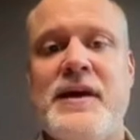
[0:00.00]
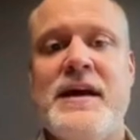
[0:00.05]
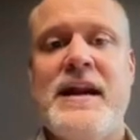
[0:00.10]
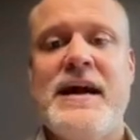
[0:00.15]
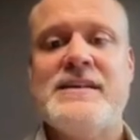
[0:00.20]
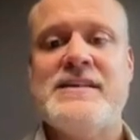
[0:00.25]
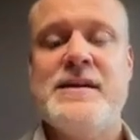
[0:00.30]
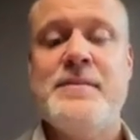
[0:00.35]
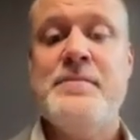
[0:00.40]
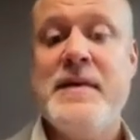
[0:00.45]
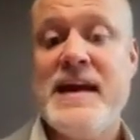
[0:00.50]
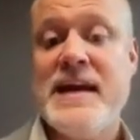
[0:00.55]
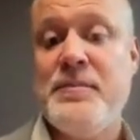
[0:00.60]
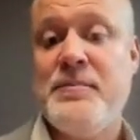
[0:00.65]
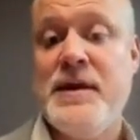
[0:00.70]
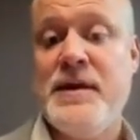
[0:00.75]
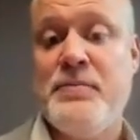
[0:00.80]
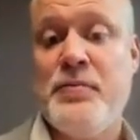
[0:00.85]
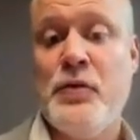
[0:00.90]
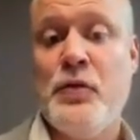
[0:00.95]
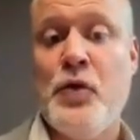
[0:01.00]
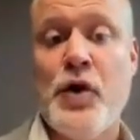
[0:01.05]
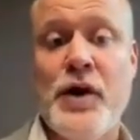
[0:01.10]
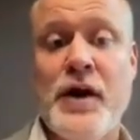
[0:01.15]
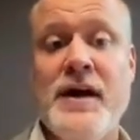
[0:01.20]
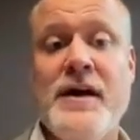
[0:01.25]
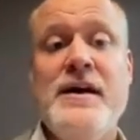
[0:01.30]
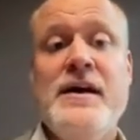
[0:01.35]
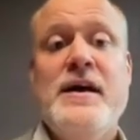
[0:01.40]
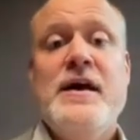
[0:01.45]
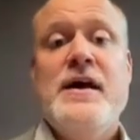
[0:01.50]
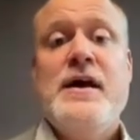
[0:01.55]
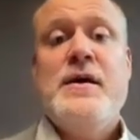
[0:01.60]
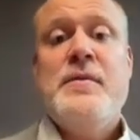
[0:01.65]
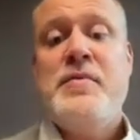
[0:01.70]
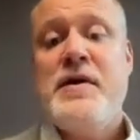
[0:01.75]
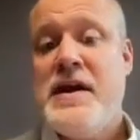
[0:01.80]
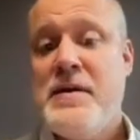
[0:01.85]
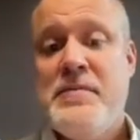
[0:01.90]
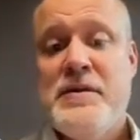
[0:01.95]
can actually make people want to
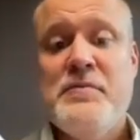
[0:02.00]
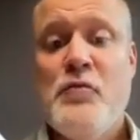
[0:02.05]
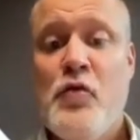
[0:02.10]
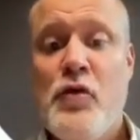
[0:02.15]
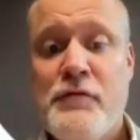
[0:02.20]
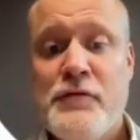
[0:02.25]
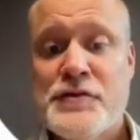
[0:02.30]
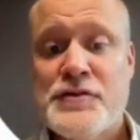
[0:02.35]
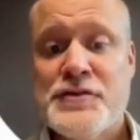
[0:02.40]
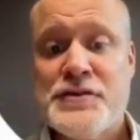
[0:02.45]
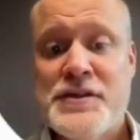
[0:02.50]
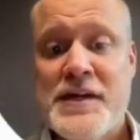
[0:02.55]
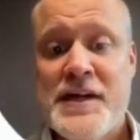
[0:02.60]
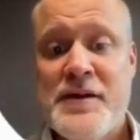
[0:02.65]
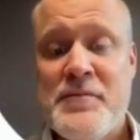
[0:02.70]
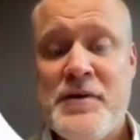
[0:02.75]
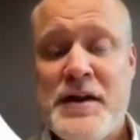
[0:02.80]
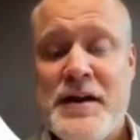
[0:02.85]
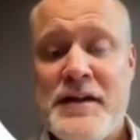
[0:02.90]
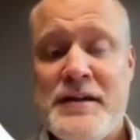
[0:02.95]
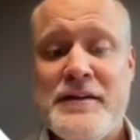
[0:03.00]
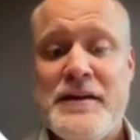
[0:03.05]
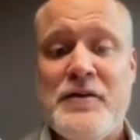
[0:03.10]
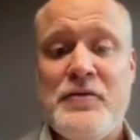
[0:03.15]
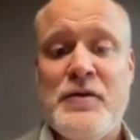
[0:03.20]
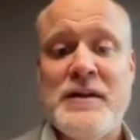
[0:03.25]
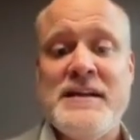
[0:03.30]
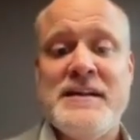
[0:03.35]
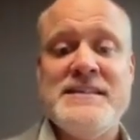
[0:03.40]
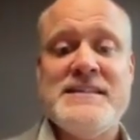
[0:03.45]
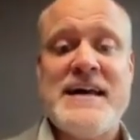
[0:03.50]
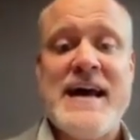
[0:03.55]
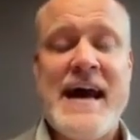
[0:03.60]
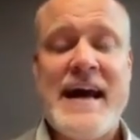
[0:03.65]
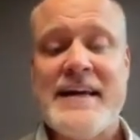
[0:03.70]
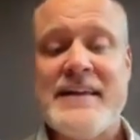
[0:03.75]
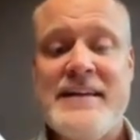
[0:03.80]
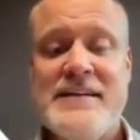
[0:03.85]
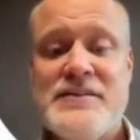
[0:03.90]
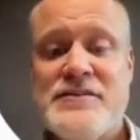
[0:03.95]
pay a bit more for sustainability or at least
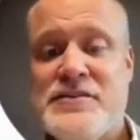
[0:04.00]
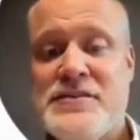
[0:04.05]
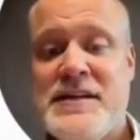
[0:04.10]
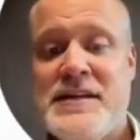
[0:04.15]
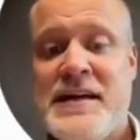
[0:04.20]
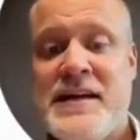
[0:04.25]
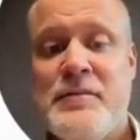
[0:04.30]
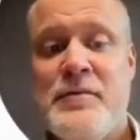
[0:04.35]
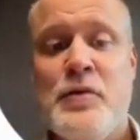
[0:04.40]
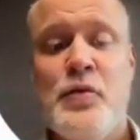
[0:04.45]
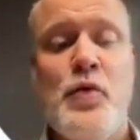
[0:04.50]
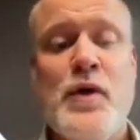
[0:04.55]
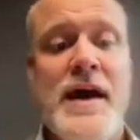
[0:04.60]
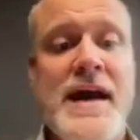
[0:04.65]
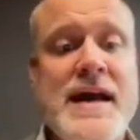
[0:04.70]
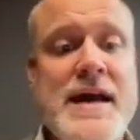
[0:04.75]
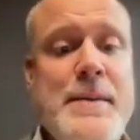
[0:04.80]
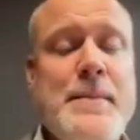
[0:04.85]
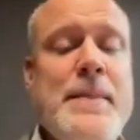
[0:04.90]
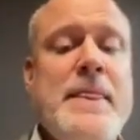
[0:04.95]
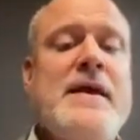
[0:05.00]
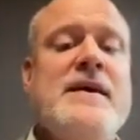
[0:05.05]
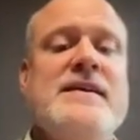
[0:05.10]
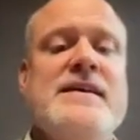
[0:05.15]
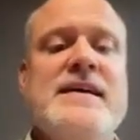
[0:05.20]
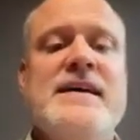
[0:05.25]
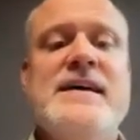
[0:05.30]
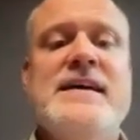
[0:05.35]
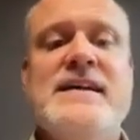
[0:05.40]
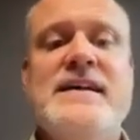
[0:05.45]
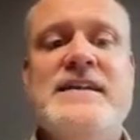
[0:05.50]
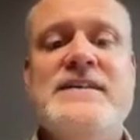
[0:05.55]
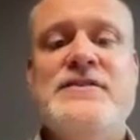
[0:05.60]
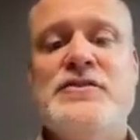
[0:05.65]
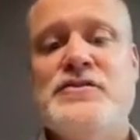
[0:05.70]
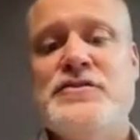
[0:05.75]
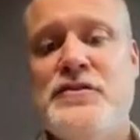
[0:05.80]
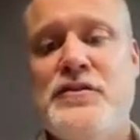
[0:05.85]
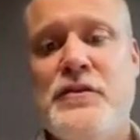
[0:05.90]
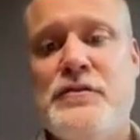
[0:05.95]
act in a sustainable way?
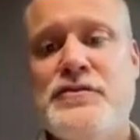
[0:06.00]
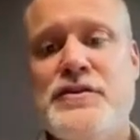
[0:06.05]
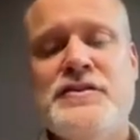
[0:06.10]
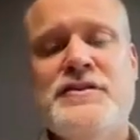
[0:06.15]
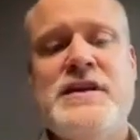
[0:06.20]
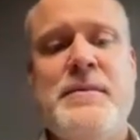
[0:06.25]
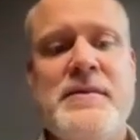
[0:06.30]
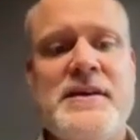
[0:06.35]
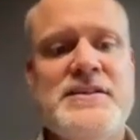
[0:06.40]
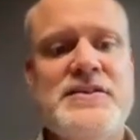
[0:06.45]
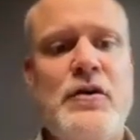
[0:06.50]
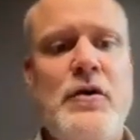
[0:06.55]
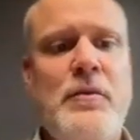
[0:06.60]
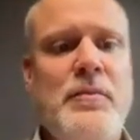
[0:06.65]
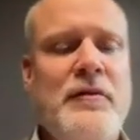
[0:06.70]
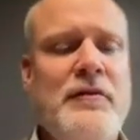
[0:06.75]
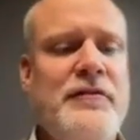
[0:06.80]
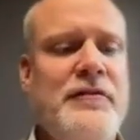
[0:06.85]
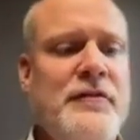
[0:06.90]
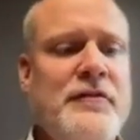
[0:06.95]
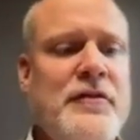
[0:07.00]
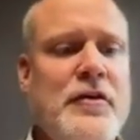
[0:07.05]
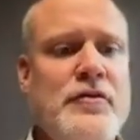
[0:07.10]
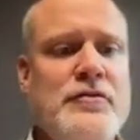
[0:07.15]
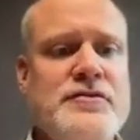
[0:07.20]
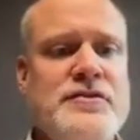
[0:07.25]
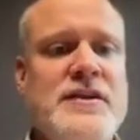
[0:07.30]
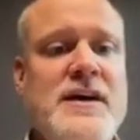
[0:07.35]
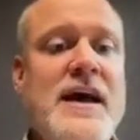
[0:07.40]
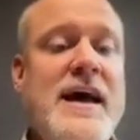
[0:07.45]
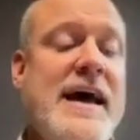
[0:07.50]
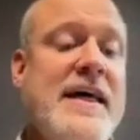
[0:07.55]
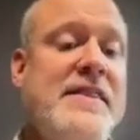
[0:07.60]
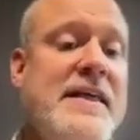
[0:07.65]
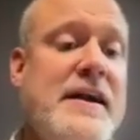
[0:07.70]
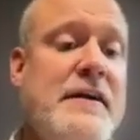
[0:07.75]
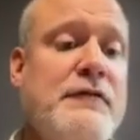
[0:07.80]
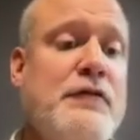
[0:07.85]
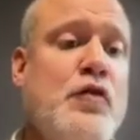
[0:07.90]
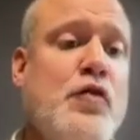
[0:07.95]
So those are some examples of those. And
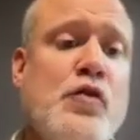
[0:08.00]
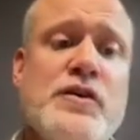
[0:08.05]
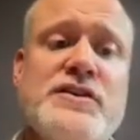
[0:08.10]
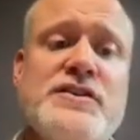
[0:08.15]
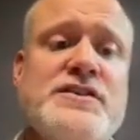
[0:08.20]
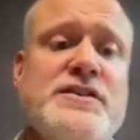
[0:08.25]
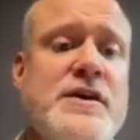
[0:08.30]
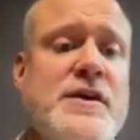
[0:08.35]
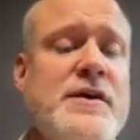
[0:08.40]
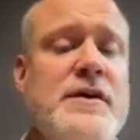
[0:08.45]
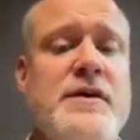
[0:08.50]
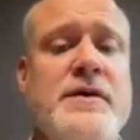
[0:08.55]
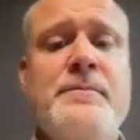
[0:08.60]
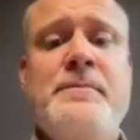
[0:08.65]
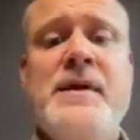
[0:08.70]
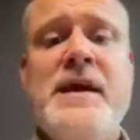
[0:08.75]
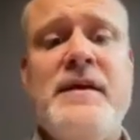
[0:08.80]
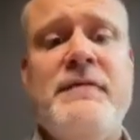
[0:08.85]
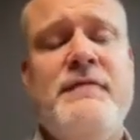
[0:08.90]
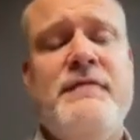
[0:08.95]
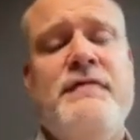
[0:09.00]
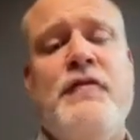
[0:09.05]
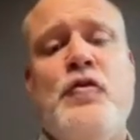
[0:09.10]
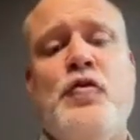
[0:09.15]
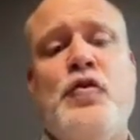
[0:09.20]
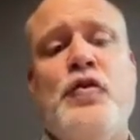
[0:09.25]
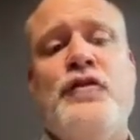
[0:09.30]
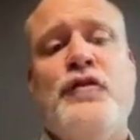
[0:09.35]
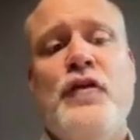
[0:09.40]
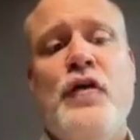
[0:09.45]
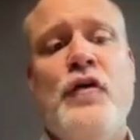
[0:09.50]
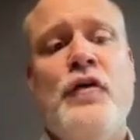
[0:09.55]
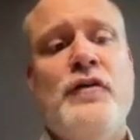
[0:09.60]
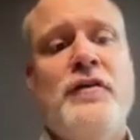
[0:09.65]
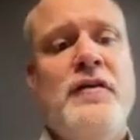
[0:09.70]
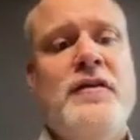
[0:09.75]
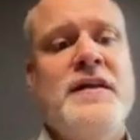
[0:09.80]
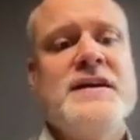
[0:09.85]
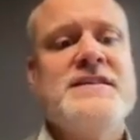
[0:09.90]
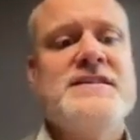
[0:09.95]
then, of course, big focus on
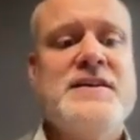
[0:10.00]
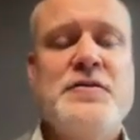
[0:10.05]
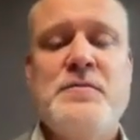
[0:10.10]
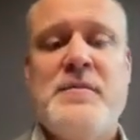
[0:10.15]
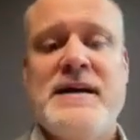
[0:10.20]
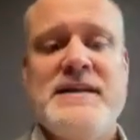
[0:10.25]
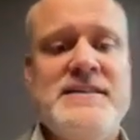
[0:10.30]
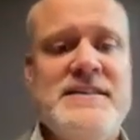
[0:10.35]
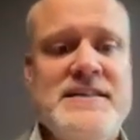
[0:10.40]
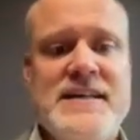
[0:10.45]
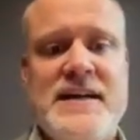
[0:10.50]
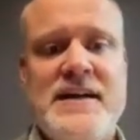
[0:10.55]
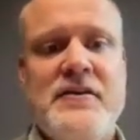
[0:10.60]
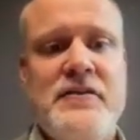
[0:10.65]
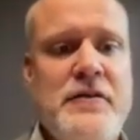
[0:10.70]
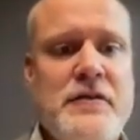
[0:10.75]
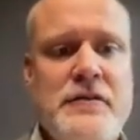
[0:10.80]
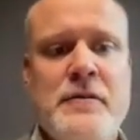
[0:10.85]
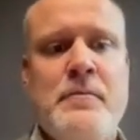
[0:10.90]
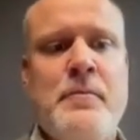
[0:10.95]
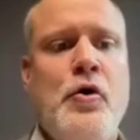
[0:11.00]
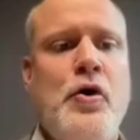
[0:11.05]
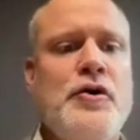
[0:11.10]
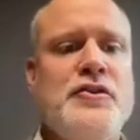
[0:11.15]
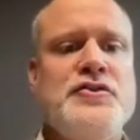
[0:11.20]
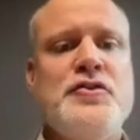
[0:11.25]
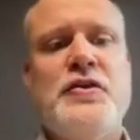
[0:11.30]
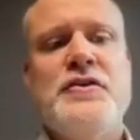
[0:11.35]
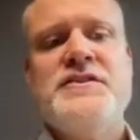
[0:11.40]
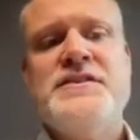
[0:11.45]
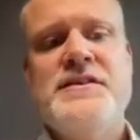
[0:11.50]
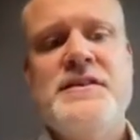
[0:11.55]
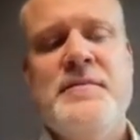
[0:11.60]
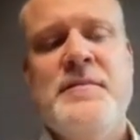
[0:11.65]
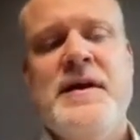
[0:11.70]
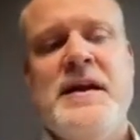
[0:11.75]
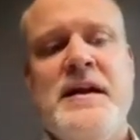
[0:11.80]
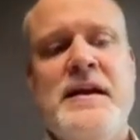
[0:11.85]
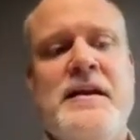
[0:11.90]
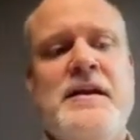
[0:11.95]
the things that you might see here, the bar charts in the
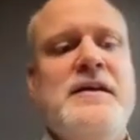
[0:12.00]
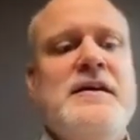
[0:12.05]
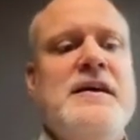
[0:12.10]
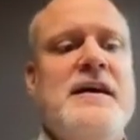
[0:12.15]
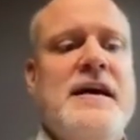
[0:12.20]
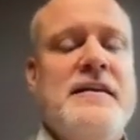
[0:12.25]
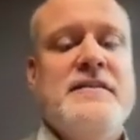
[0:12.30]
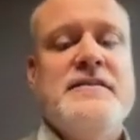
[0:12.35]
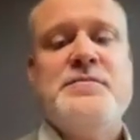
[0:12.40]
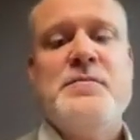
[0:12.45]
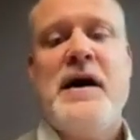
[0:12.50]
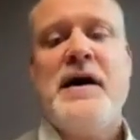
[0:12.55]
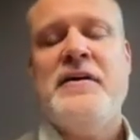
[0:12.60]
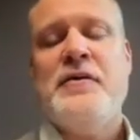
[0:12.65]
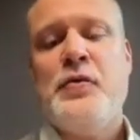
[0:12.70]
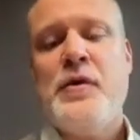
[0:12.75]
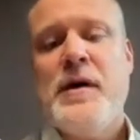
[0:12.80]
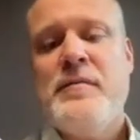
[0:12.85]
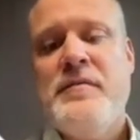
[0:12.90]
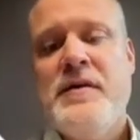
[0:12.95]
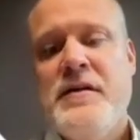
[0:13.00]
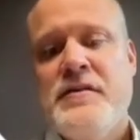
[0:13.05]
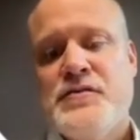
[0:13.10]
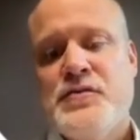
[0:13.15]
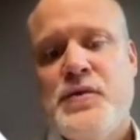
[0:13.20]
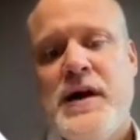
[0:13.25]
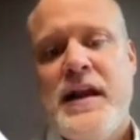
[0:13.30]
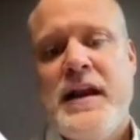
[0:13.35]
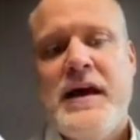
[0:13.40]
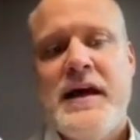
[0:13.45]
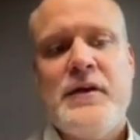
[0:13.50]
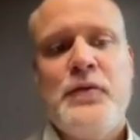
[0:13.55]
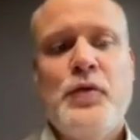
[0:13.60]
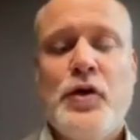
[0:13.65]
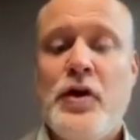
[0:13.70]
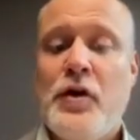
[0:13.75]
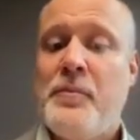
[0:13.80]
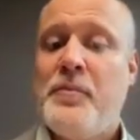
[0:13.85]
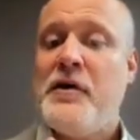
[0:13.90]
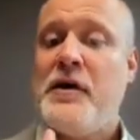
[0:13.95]
middle and the spider web there as well, like
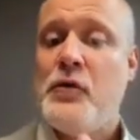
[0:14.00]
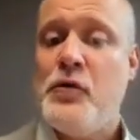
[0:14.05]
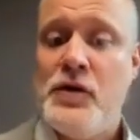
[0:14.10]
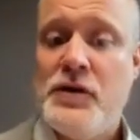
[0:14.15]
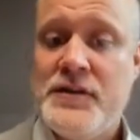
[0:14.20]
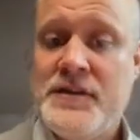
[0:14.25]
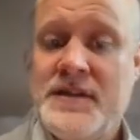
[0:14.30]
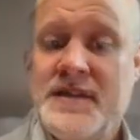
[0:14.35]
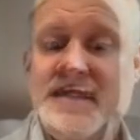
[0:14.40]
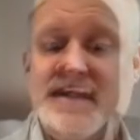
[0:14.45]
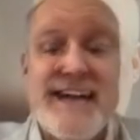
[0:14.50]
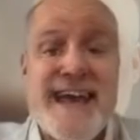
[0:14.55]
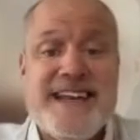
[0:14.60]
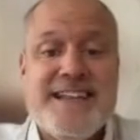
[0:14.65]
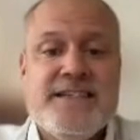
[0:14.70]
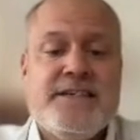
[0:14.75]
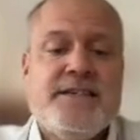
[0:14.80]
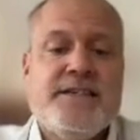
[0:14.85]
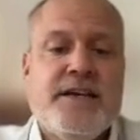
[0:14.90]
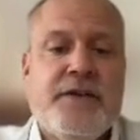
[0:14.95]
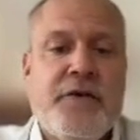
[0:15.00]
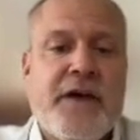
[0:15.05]
what are priorities? The analysis and